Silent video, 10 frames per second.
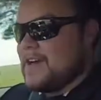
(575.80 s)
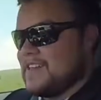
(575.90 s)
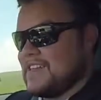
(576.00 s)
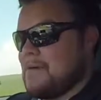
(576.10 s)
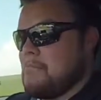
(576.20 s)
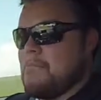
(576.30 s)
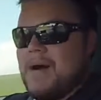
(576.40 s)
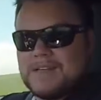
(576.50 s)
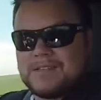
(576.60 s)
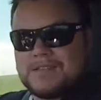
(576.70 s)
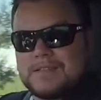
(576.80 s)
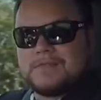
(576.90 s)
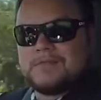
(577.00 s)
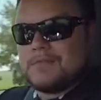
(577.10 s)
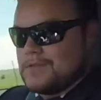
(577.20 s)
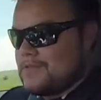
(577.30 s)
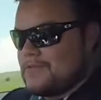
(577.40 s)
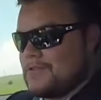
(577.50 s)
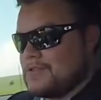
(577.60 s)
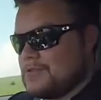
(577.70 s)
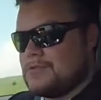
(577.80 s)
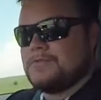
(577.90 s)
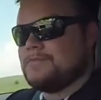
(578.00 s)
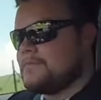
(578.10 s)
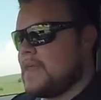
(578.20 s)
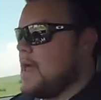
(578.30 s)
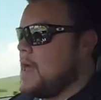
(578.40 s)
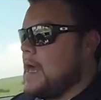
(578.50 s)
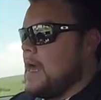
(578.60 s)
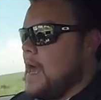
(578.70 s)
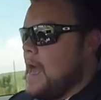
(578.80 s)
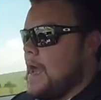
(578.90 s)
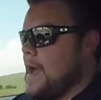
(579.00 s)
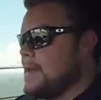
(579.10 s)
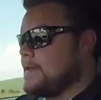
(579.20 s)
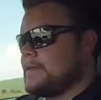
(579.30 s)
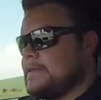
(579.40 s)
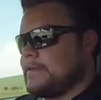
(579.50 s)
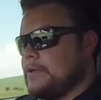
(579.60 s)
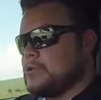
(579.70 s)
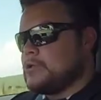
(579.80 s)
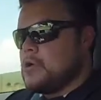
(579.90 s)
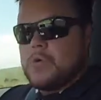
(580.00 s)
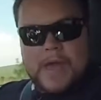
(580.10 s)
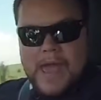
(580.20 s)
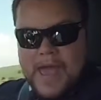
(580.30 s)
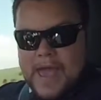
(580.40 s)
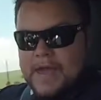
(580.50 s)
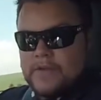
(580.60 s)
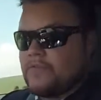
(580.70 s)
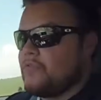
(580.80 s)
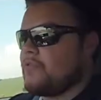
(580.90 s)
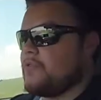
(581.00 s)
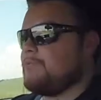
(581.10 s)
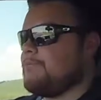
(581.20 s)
is a must because it looks cool. And it also has,